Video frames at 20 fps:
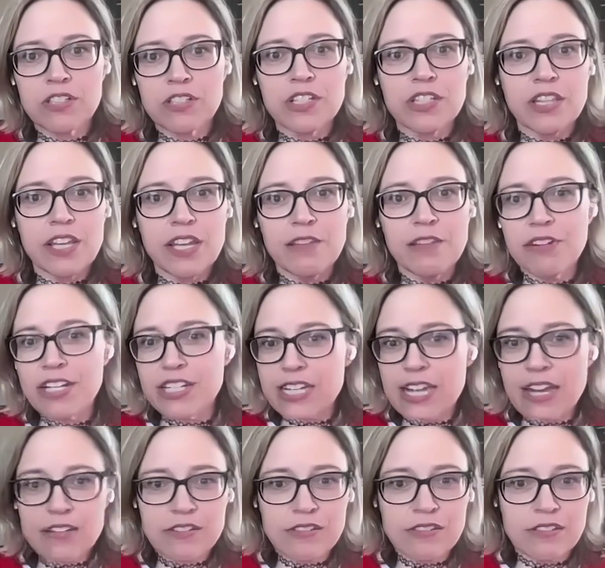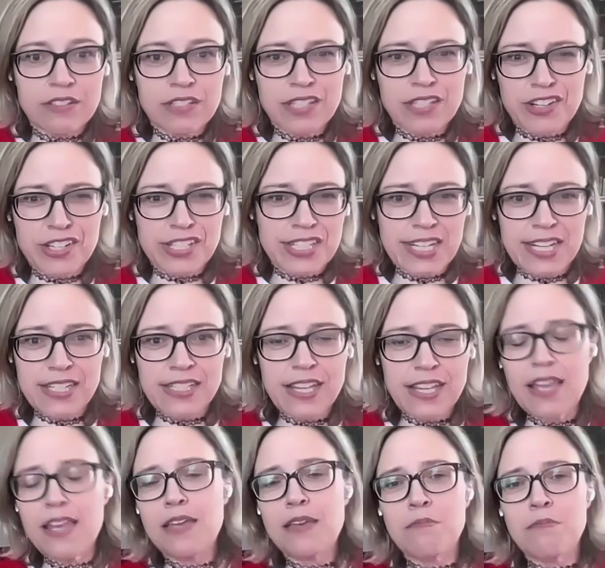Should they reach out to their
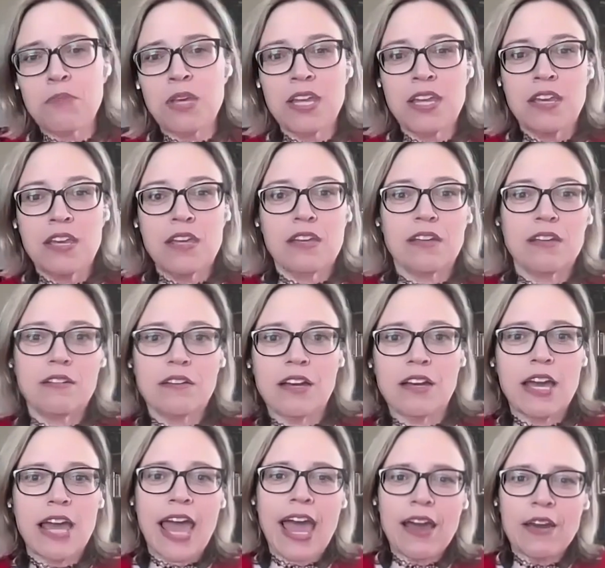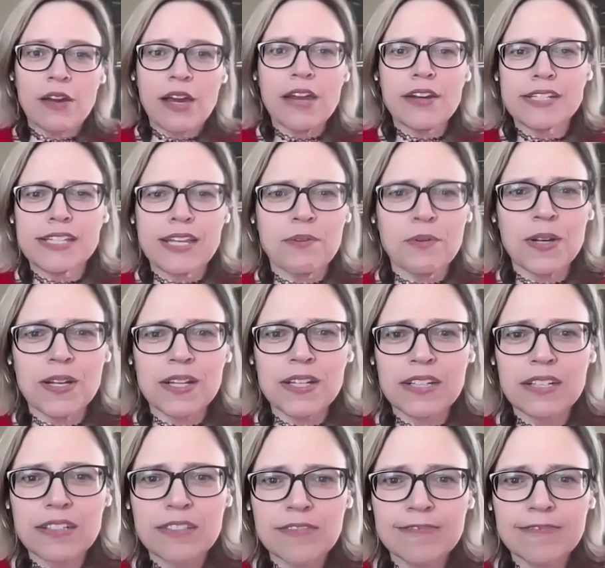CSM? How does that work?